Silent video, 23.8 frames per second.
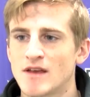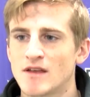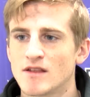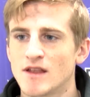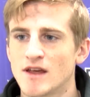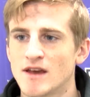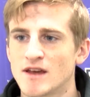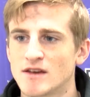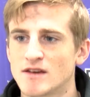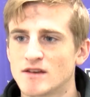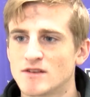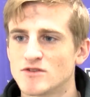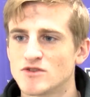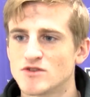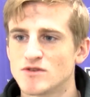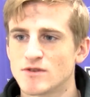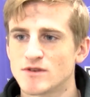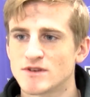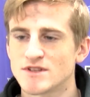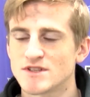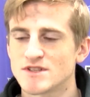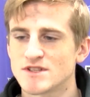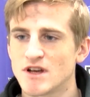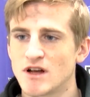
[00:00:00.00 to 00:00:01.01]
Like
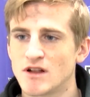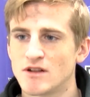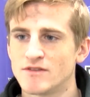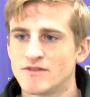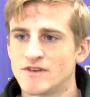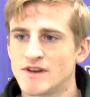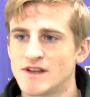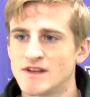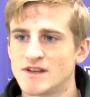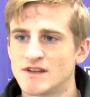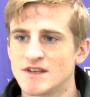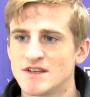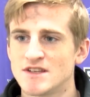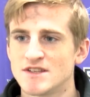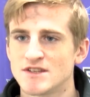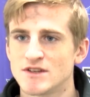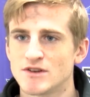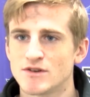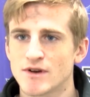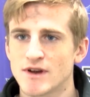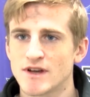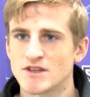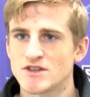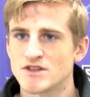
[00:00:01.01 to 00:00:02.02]
Jordan Sullivan, he's a
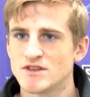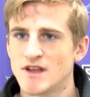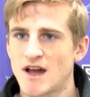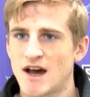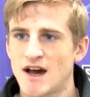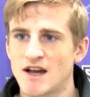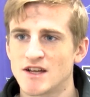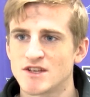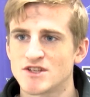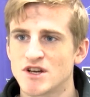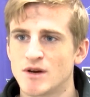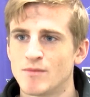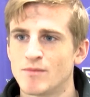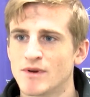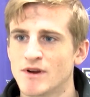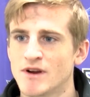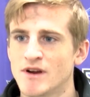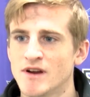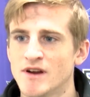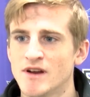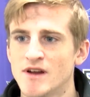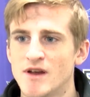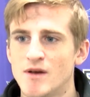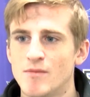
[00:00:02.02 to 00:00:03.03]
great high
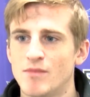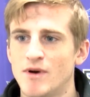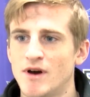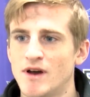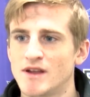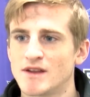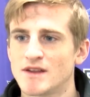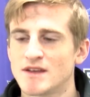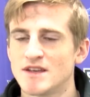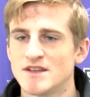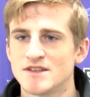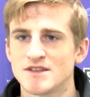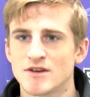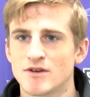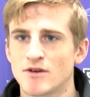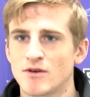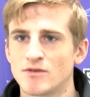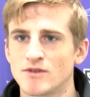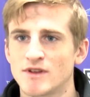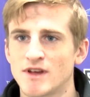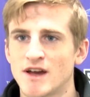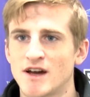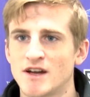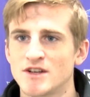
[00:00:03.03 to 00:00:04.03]
jumper, but he's our
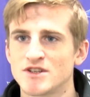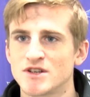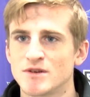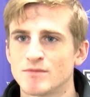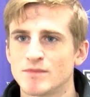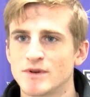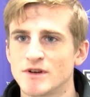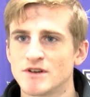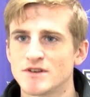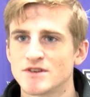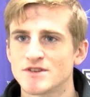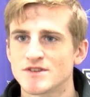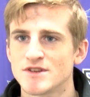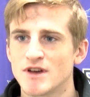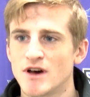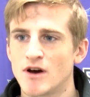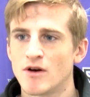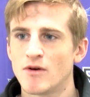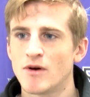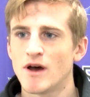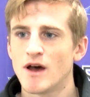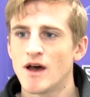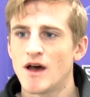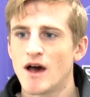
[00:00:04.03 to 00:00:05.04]
only high jumper.
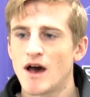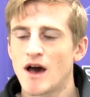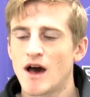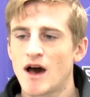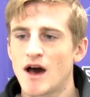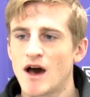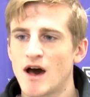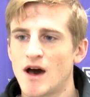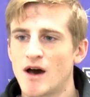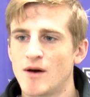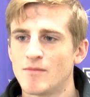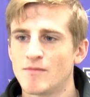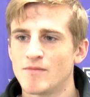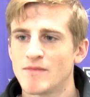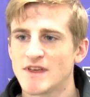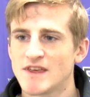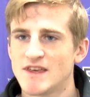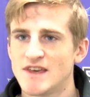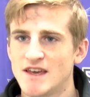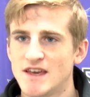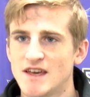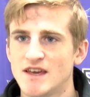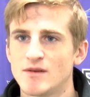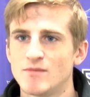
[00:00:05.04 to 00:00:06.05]
So
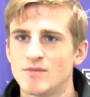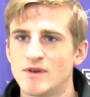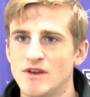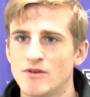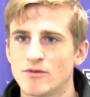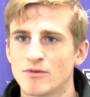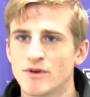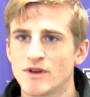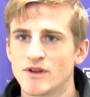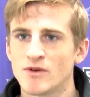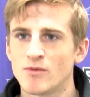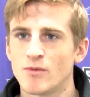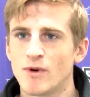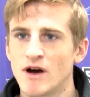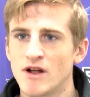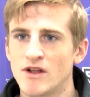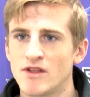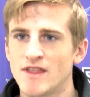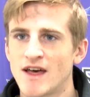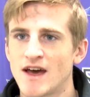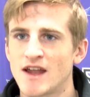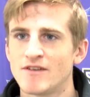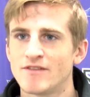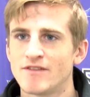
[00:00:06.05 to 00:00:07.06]
he can compete really well
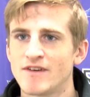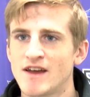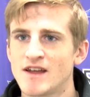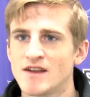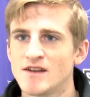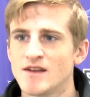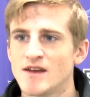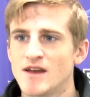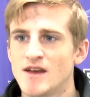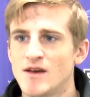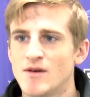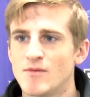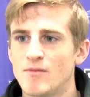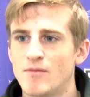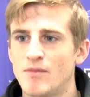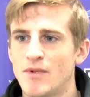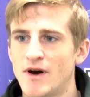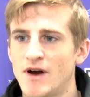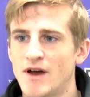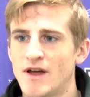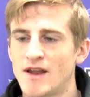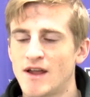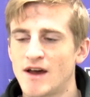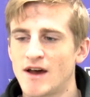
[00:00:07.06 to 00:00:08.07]
in that event,
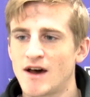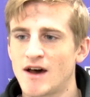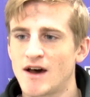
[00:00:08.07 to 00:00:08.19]
but